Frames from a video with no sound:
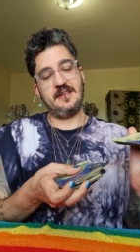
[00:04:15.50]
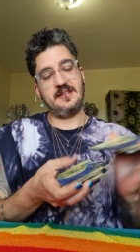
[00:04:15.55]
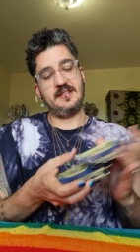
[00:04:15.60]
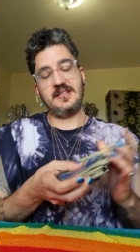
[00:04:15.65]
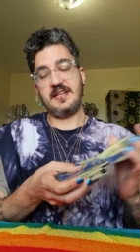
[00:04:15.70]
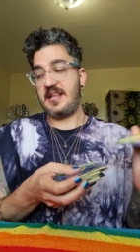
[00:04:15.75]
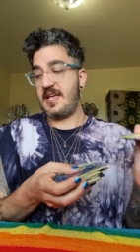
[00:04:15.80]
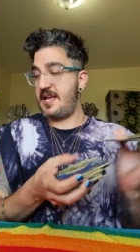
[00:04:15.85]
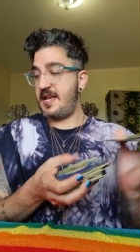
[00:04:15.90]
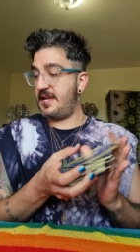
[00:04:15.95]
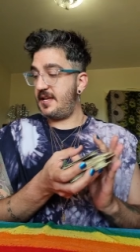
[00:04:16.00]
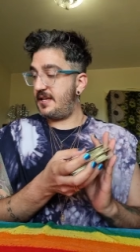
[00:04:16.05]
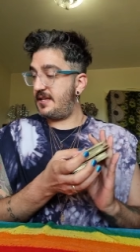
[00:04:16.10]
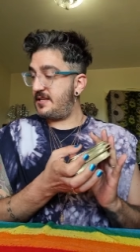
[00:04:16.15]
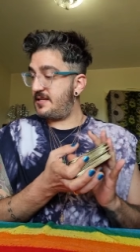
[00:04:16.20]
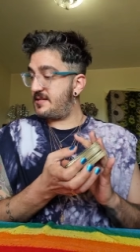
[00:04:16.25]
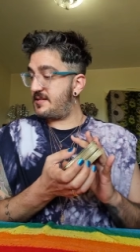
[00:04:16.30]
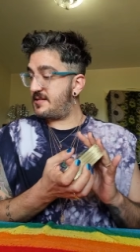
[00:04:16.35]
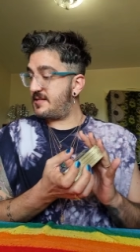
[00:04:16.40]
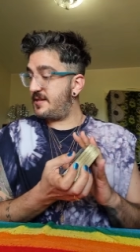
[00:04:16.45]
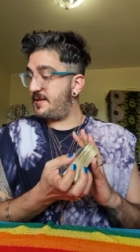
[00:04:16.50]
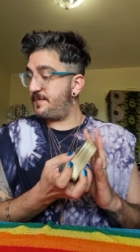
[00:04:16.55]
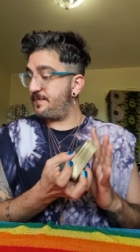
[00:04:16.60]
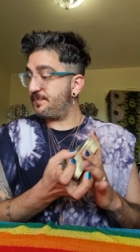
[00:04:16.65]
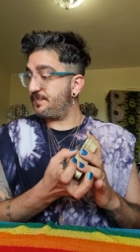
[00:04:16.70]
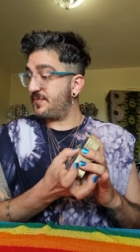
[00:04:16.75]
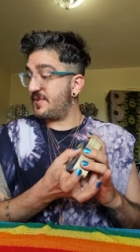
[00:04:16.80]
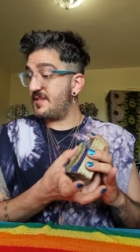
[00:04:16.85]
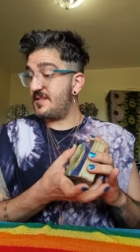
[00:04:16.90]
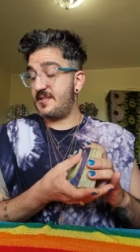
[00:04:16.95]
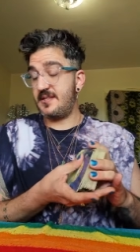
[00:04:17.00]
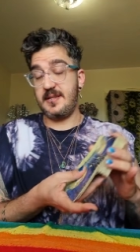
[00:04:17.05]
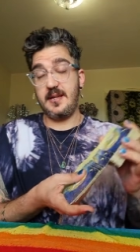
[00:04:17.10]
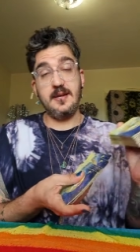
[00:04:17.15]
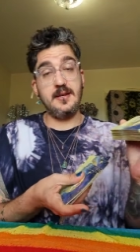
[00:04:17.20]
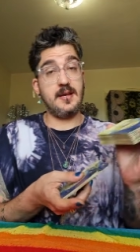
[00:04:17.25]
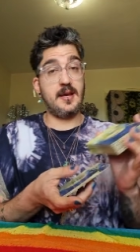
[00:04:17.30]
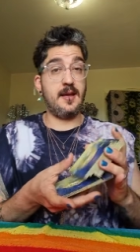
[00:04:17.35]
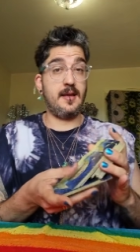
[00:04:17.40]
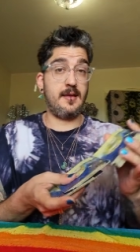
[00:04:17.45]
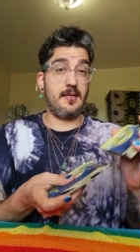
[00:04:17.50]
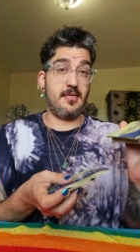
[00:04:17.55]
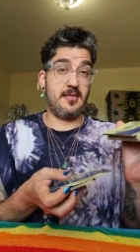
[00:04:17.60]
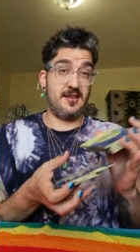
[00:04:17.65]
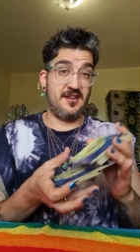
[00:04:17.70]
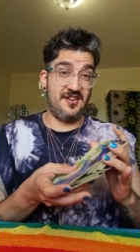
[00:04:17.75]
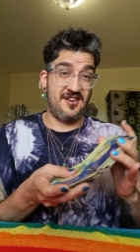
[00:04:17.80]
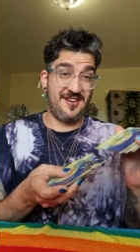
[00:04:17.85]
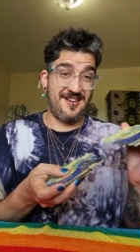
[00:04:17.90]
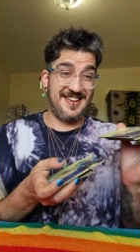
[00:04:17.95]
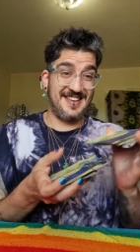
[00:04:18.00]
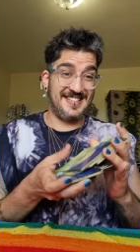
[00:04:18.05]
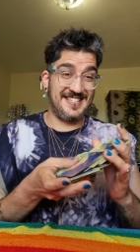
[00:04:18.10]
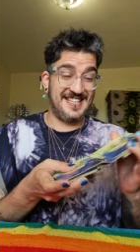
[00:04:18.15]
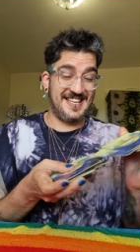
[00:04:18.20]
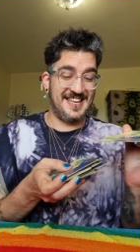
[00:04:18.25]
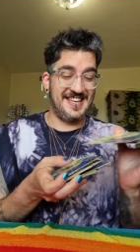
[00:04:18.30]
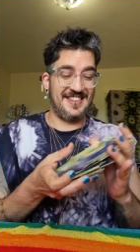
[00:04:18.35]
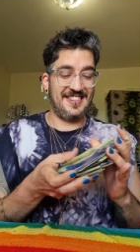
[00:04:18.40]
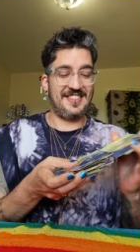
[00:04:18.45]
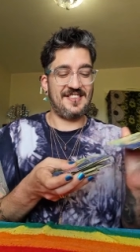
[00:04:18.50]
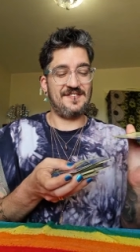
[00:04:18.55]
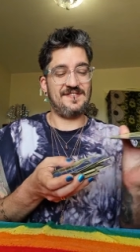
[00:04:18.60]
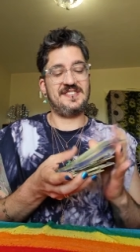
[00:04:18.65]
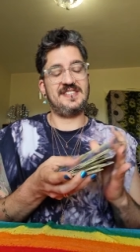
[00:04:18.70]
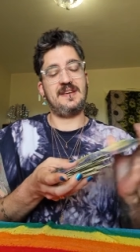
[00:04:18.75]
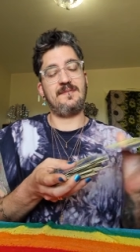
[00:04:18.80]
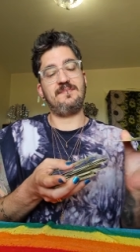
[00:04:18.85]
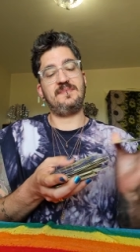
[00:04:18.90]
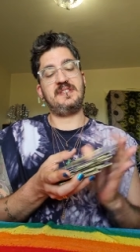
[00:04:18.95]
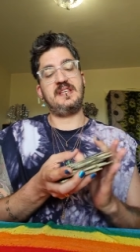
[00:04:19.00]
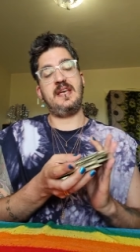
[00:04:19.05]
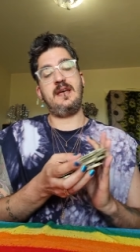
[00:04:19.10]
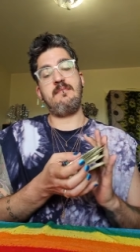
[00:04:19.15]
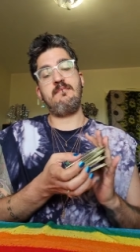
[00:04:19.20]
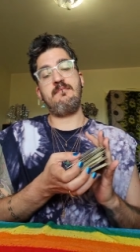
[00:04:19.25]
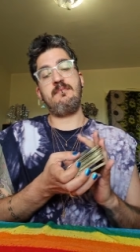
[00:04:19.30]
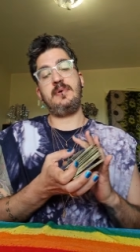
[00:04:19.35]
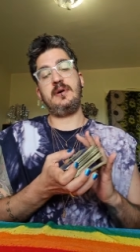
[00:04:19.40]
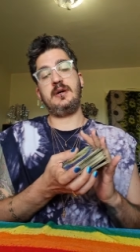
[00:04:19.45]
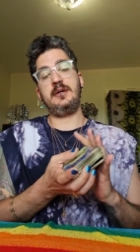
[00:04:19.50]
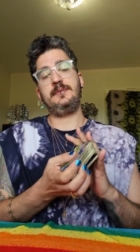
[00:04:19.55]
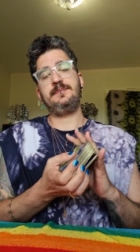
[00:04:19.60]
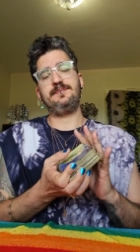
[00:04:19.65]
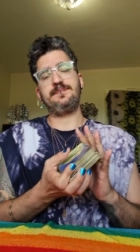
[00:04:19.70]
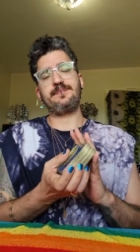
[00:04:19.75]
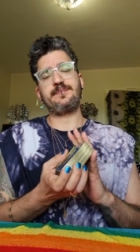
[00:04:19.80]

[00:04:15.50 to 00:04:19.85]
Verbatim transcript: Today is Sunday, the 19th of September.